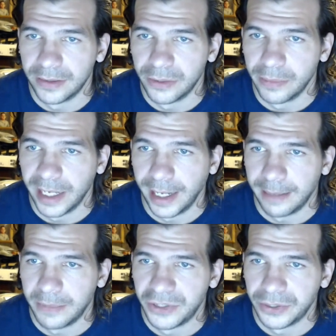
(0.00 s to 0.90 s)
Too many
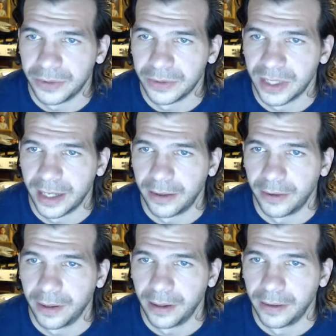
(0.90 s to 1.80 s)
amateurs that
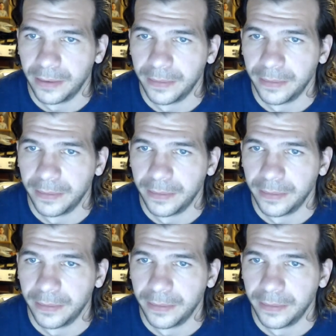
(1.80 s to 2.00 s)
are,